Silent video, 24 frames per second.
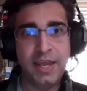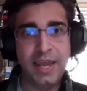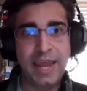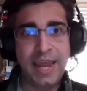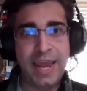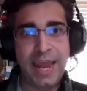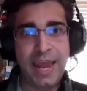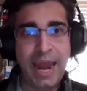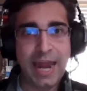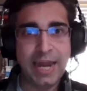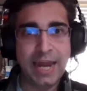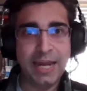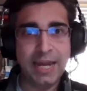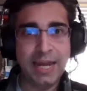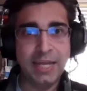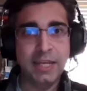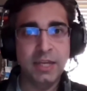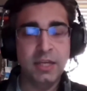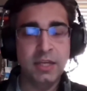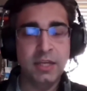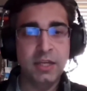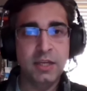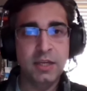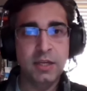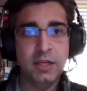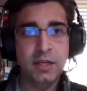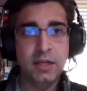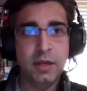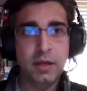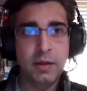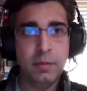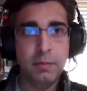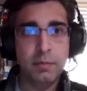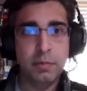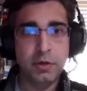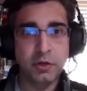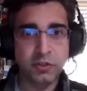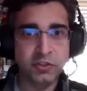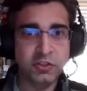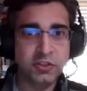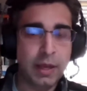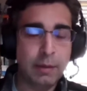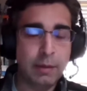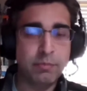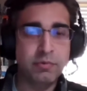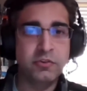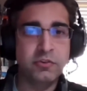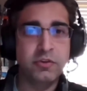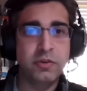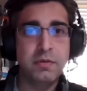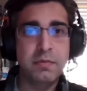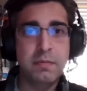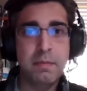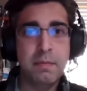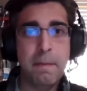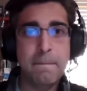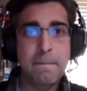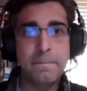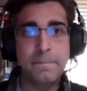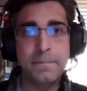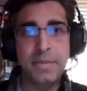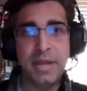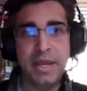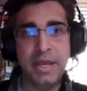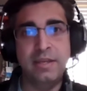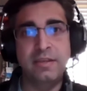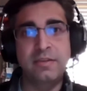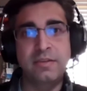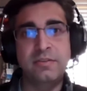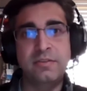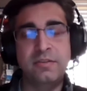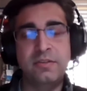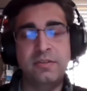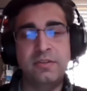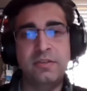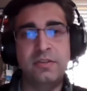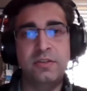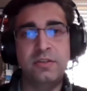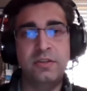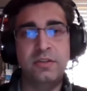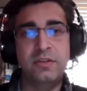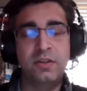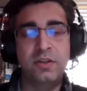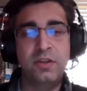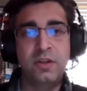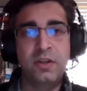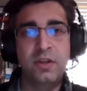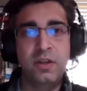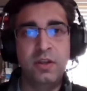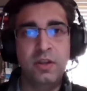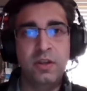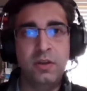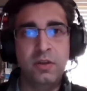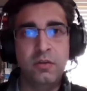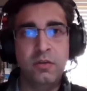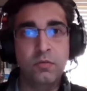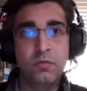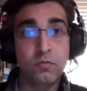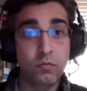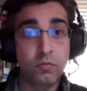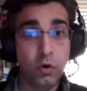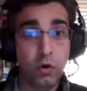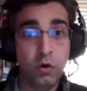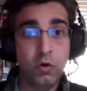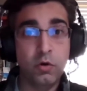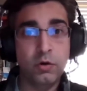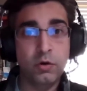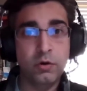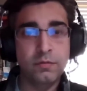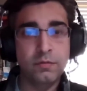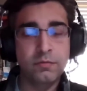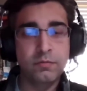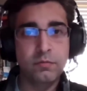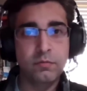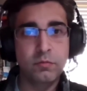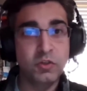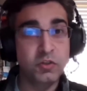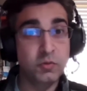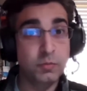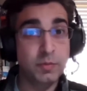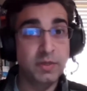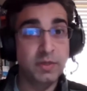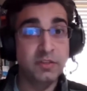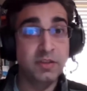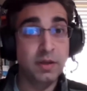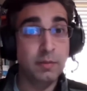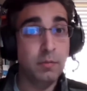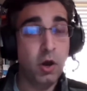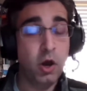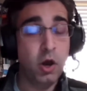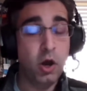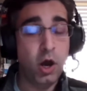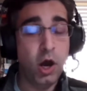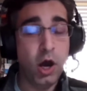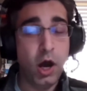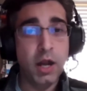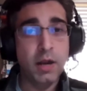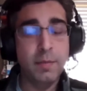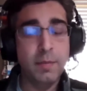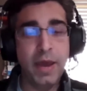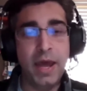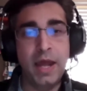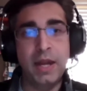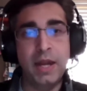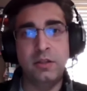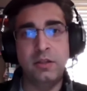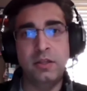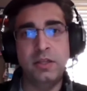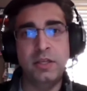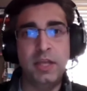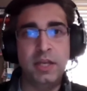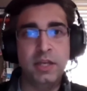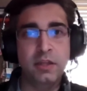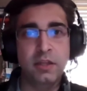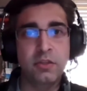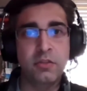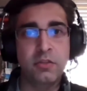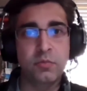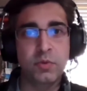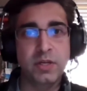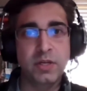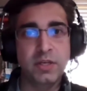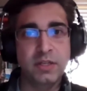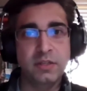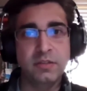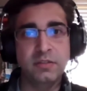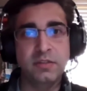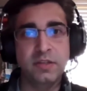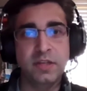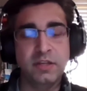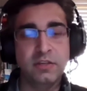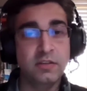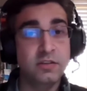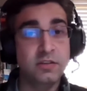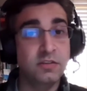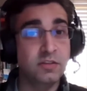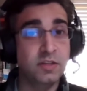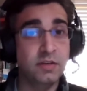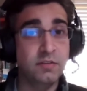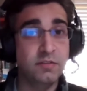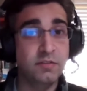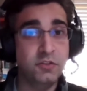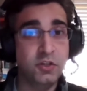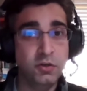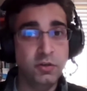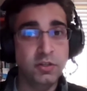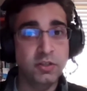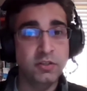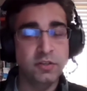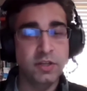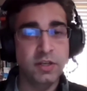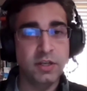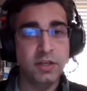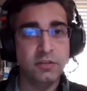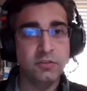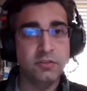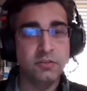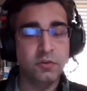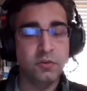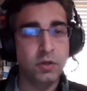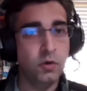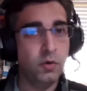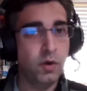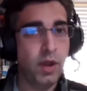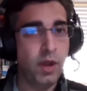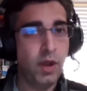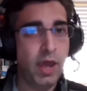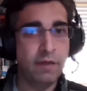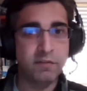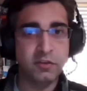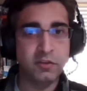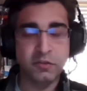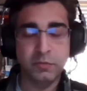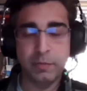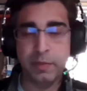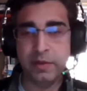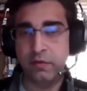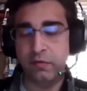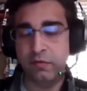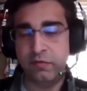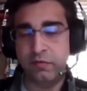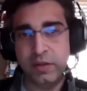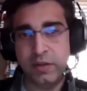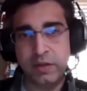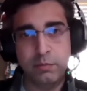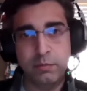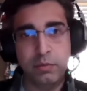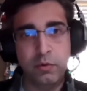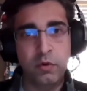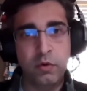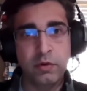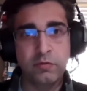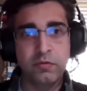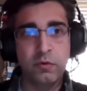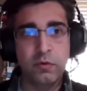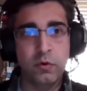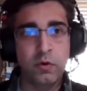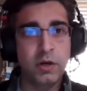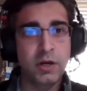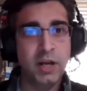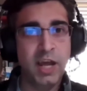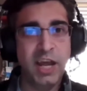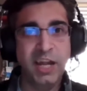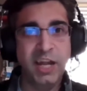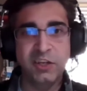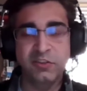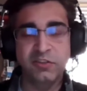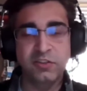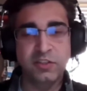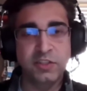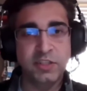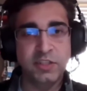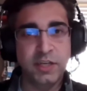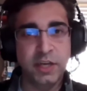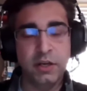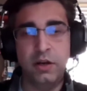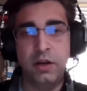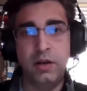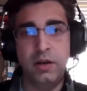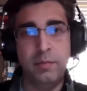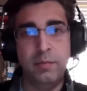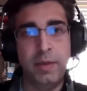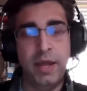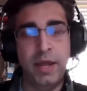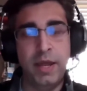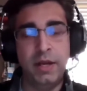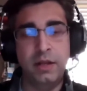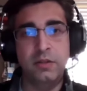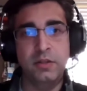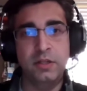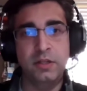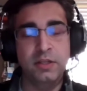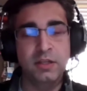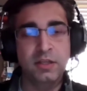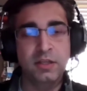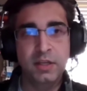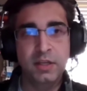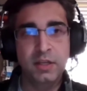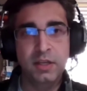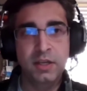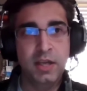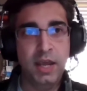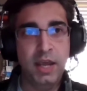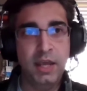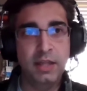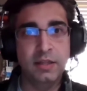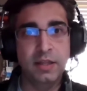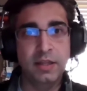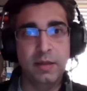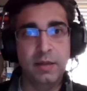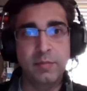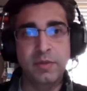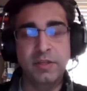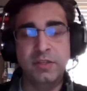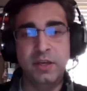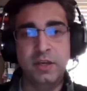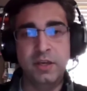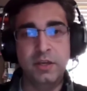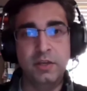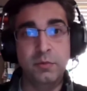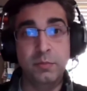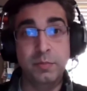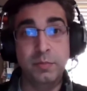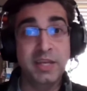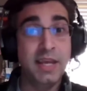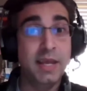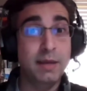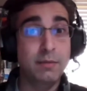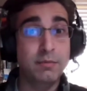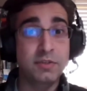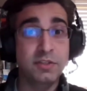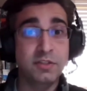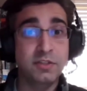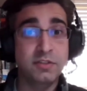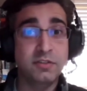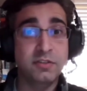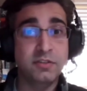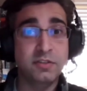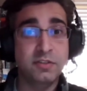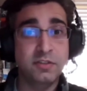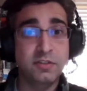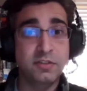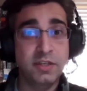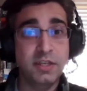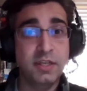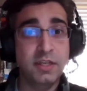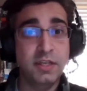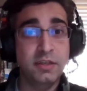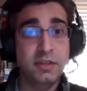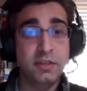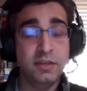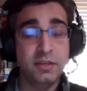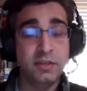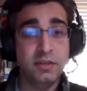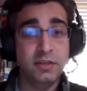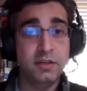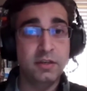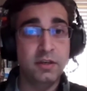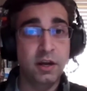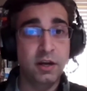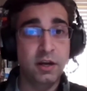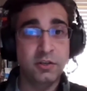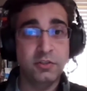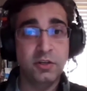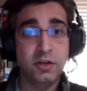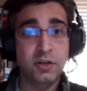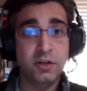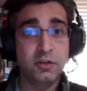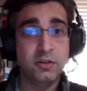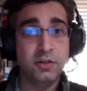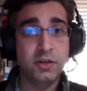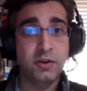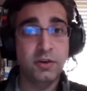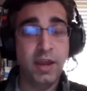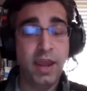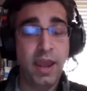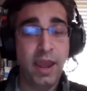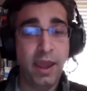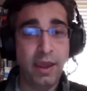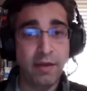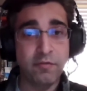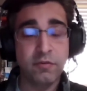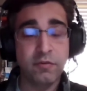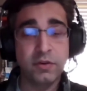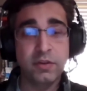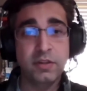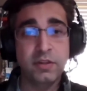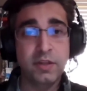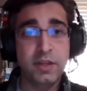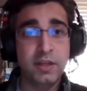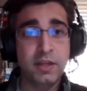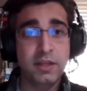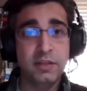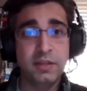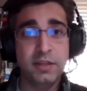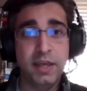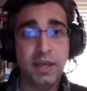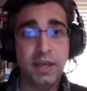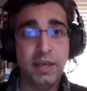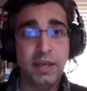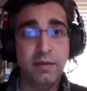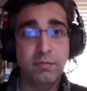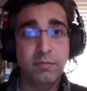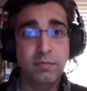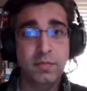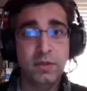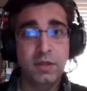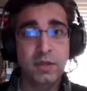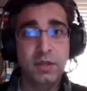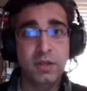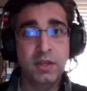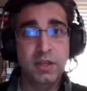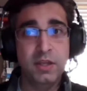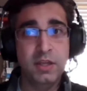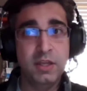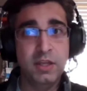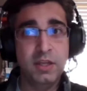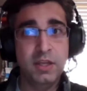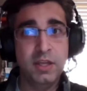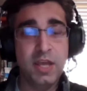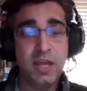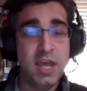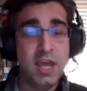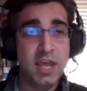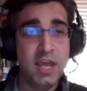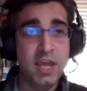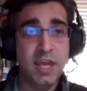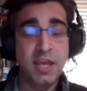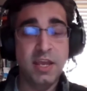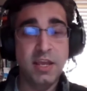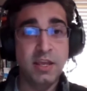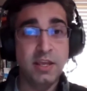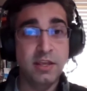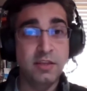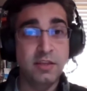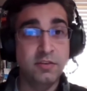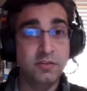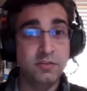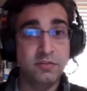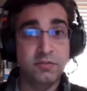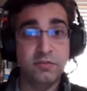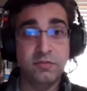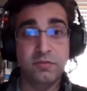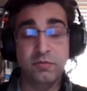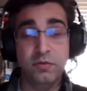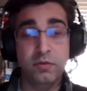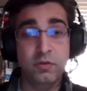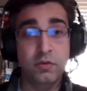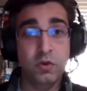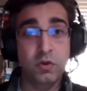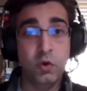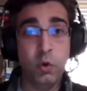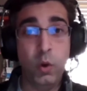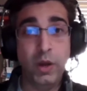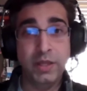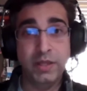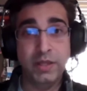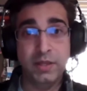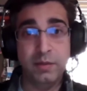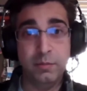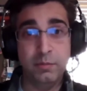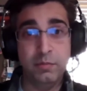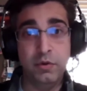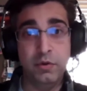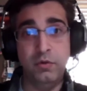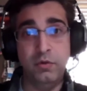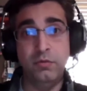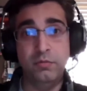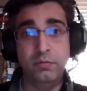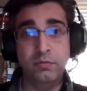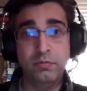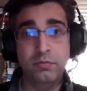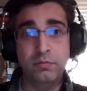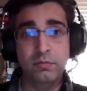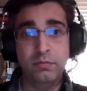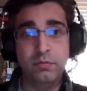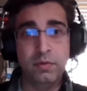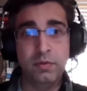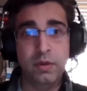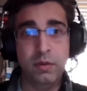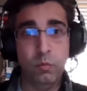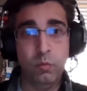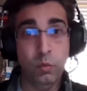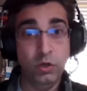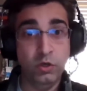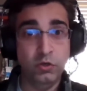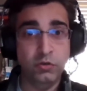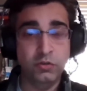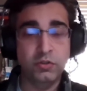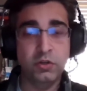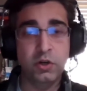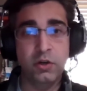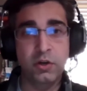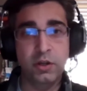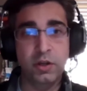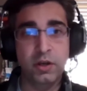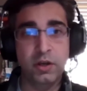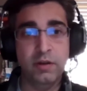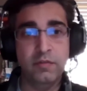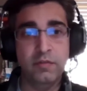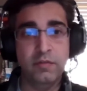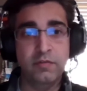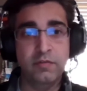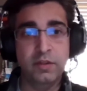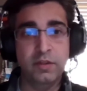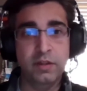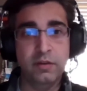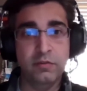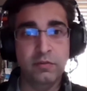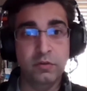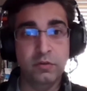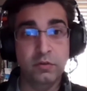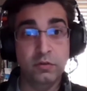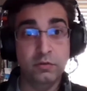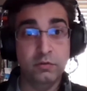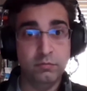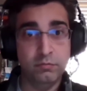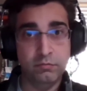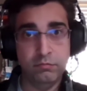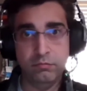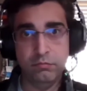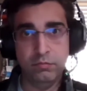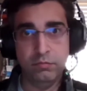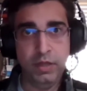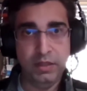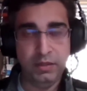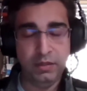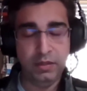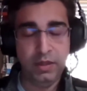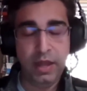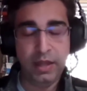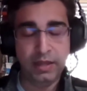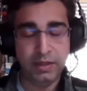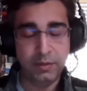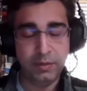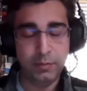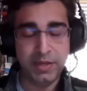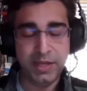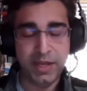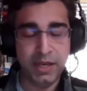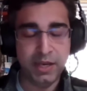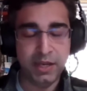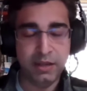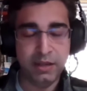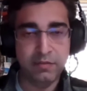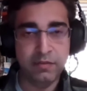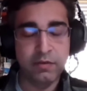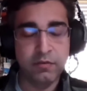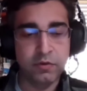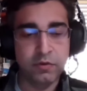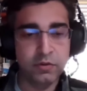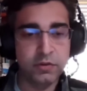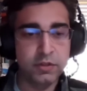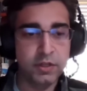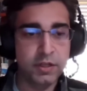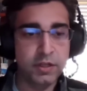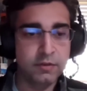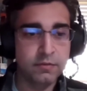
any perception based roll, which means I'm automatically getting 3d6 instead of 2d6. So I don't have to spend a feat point for it. I just get it automatically. And let me tell you, being able to see gosh darn near everything in the game is quite the boon when you're starting off at level at the beginning of everything.